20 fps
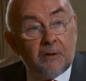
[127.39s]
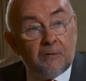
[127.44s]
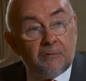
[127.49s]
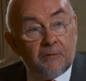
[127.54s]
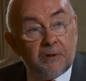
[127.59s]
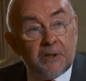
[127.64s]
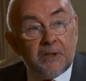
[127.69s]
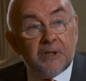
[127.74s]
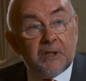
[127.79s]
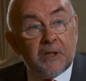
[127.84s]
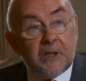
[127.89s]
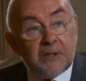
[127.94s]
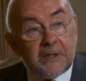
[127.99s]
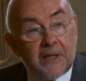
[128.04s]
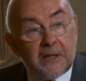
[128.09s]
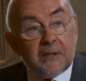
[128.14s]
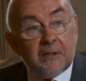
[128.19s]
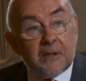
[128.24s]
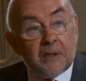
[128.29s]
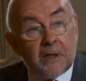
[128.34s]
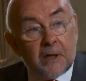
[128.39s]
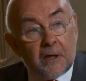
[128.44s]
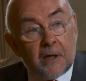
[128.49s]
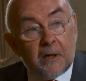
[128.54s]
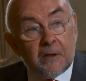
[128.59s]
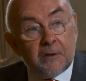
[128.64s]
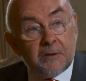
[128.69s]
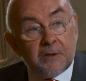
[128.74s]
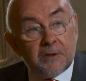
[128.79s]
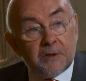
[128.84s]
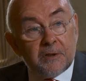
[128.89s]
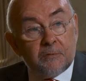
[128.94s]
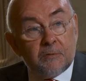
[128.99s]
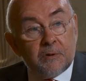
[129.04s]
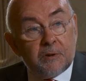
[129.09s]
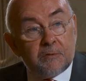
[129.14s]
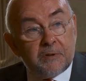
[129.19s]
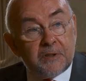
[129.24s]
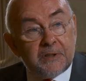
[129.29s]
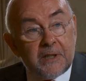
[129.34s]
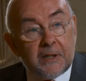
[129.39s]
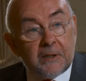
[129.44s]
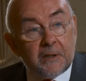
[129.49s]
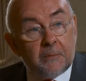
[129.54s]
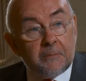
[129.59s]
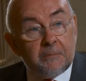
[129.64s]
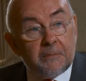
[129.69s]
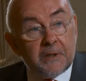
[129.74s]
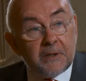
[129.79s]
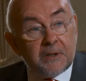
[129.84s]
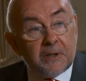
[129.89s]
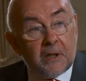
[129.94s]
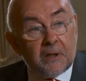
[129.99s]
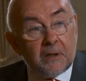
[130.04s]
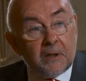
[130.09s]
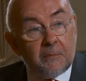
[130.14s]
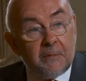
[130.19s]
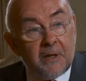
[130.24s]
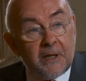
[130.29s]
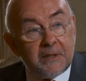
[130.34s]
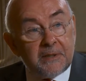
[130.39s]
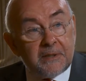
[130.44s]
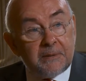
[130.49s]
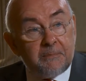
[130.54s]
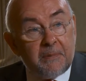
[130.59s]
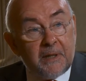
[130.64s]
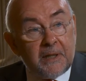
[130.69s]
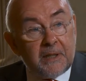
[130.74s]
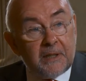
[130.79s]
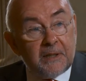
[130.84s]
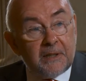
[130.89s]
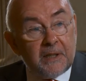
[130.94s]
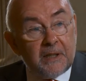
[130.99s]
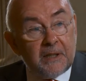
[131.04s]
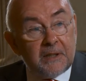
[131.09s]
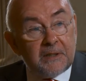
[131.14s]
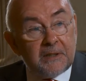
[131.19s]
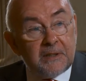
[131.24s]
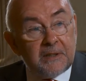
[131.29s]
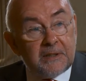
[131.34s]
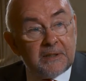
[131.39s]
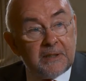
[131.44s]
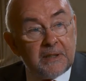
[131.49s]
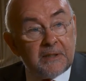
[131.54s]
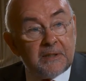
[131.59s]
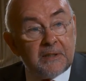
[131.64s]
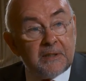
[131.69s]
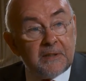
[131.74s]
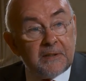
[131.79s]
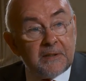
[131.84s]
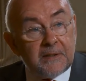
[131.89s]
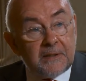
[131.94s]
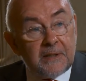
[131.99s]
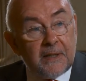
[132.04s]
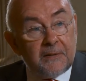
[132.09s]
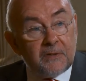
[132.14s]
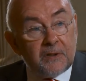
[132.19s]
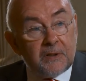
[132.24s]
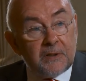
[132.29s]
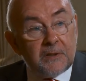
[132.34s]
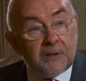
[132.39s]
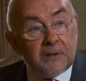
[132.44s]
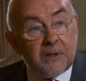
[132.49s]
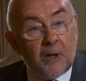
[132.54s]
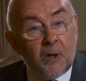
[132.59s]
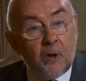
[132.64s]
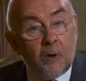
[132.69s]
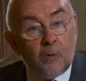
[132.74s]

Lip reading: regional technical colleges, which were set up by Sean Lamass back in the 1960s and 70s,